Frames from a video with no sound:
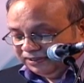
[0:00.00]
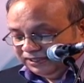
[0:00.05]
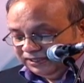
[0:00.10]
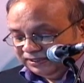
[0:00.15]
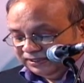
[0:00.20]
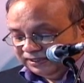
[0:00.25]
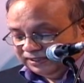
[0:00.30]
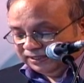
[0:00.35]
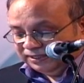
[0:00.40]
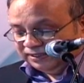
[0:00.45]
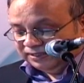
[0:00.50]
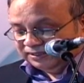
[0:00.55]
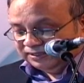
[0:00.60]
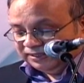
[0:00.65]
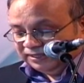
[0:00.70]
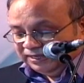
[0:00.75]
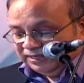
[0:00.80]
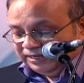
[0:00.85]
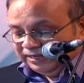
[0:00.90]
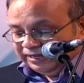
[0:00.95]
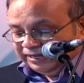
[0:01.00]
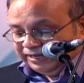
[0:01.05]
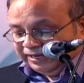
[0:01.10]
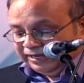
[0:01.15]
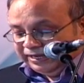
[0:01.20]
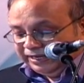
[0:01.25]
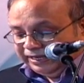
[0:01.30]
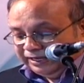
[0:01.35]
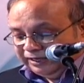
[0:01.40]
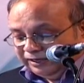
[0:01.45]
Research
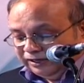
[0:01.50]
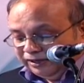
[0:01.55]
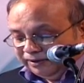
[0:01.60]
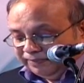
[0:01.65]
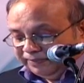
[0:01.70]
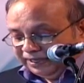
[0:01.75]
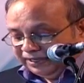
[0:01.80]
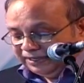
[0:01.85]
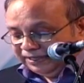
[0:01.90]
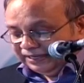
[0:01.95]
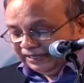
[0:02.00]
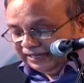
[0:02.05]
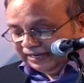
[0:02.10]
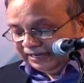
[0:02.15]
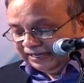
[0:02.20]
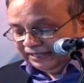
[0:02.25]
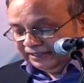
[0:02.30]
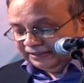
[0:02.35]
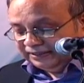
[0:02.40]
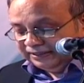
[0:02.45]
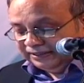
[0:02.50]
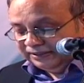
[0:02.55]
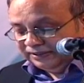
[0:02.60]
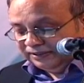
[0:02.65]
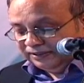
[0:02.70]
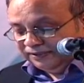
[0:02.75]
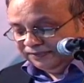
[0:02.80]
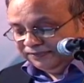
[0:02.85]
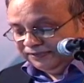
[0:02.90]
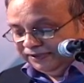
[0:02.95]
in Economic
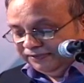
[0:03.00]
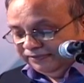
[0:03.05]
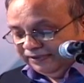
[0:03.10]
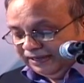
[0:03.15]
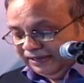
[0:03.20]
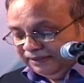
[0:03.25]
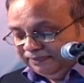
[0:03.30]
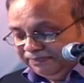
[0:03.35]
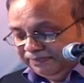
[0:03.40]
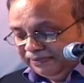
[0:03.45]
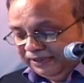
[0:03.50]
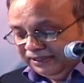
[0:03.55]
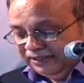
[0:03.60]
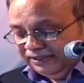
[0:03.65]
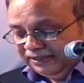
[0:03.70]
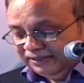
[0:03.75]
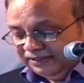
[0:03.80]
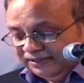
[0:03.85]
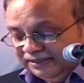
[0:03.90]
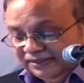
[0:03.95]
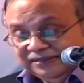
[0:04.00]
Analysis of Development,